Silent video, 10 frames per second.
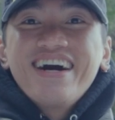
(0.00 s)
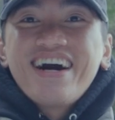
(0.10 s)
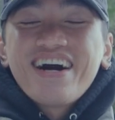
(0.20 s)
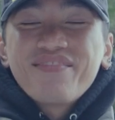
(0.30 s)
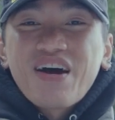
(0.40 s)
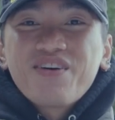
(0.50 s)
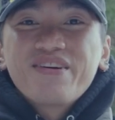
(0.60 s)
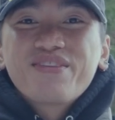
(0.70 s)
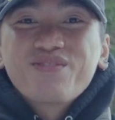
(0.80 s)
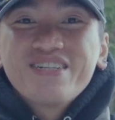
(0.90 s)
I'm out
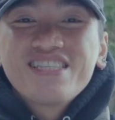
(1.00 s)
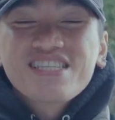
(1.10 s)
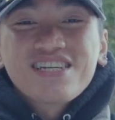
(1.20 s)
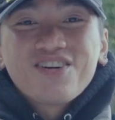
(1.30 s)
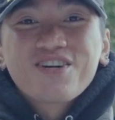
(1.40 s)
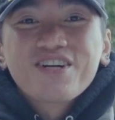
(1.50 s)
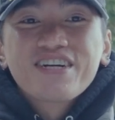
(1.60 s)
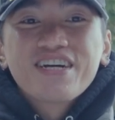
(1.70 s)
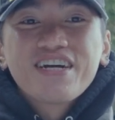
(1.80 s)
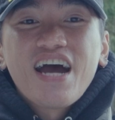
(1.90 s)
in the woods or
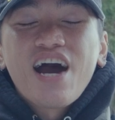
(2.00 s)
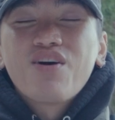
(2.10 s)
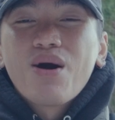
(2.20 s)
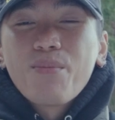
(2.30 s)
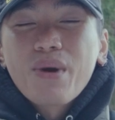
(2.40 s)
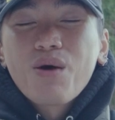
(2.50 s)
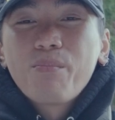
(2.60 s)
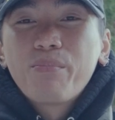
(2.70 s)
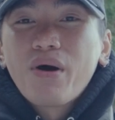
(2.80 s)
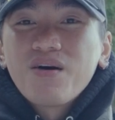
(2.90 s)
out on Mount
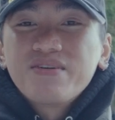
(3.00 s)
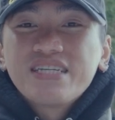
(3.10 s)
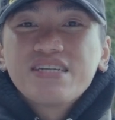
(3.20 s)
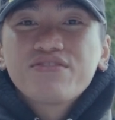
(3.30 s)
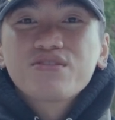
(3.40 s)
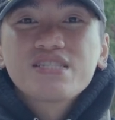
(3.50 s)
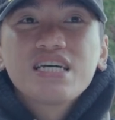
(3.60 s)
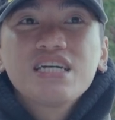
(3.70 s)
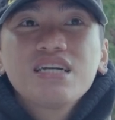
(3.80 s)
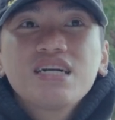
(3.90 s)
Baldy for today.